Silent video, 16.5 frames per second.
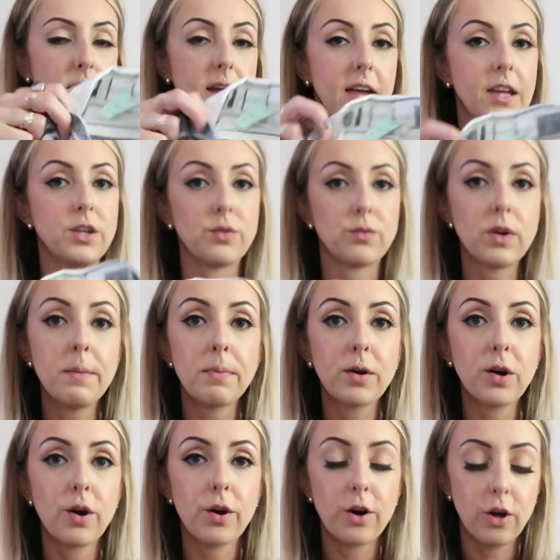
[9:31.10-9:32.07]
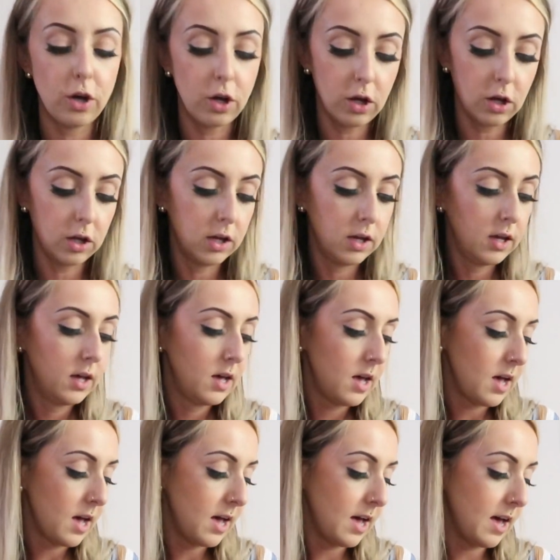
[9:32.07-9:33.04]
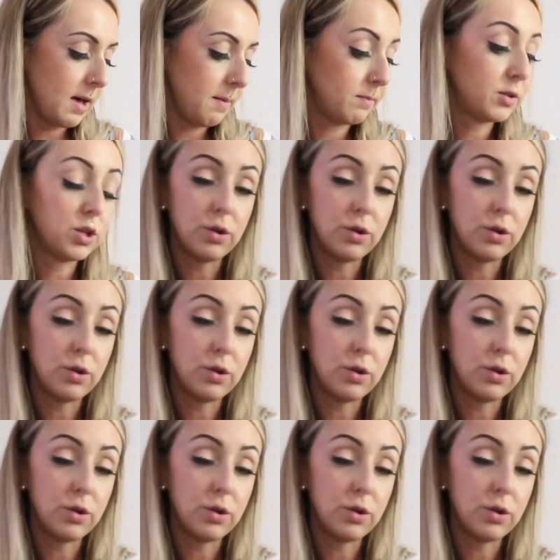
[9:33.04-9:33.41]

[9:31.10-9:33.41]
the brand Rip Curl um,